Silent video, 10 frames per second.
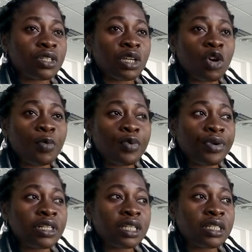was
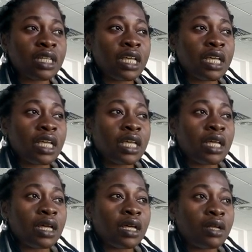incorporated
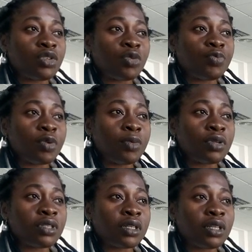to
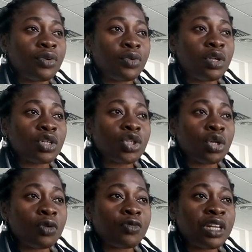promote the
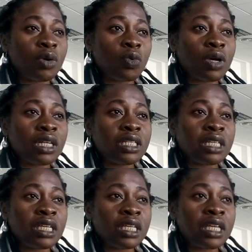reduction of
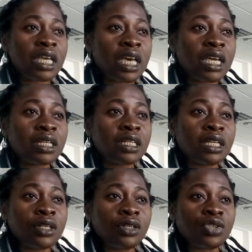inequality and
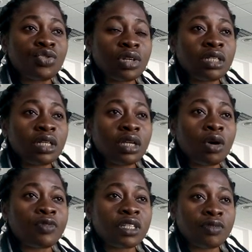the strengthening
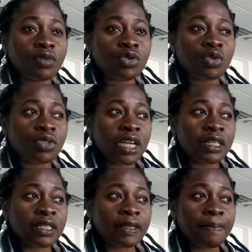of civil
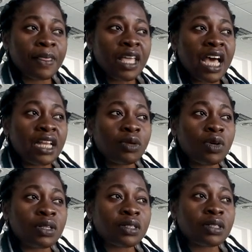society. And it
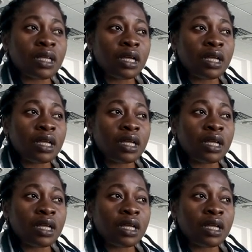was